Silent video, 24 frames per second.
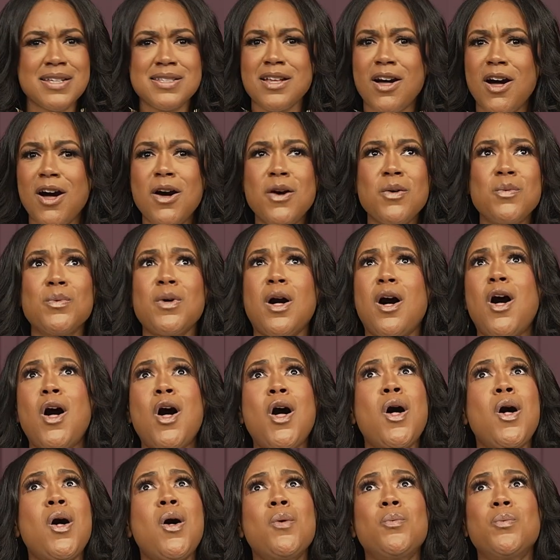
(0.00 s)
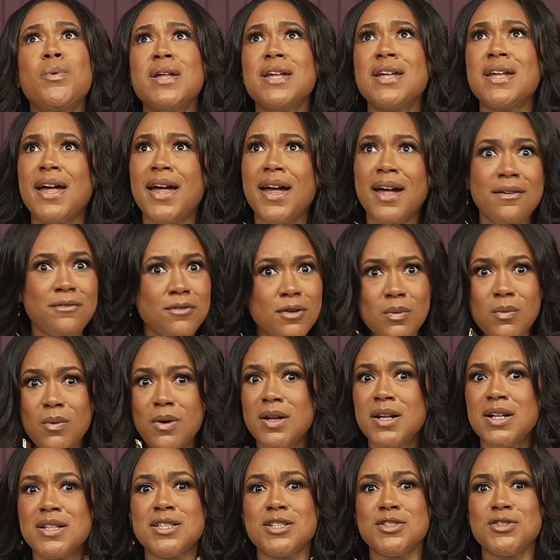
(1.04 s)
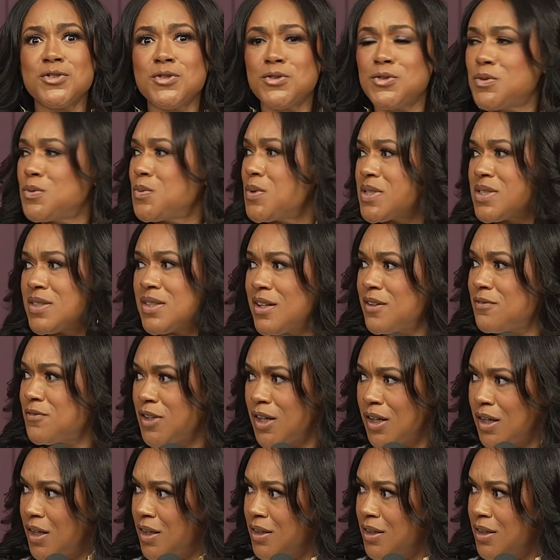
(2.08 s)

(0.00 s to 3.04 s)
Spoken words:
Because all we ever wanted to do was love y'all.